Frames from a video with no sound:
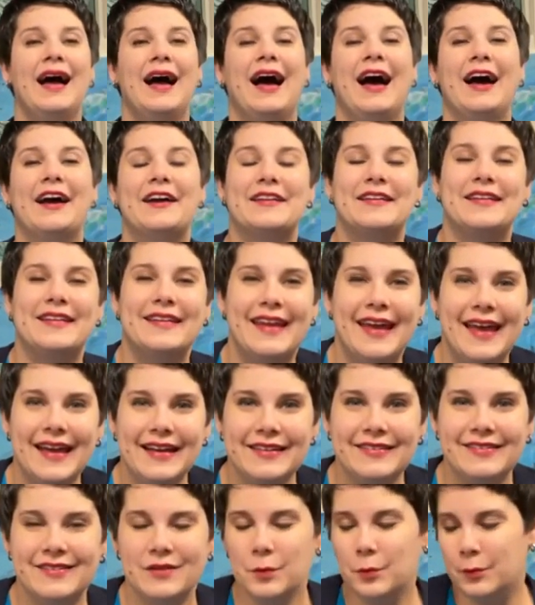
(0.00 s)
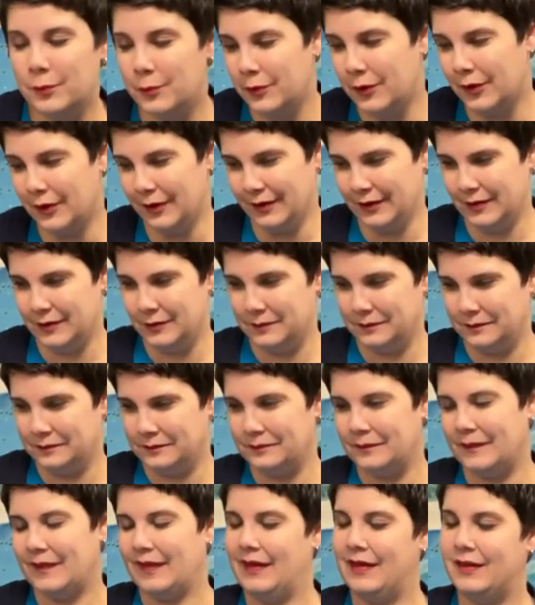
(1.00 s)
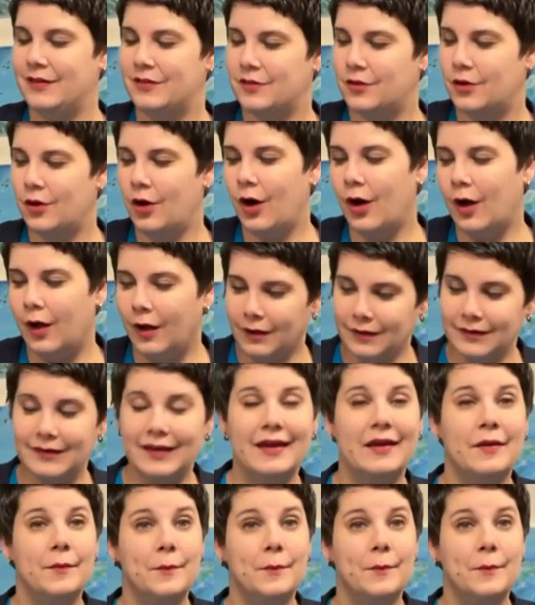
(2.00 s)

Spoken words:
Our next book is called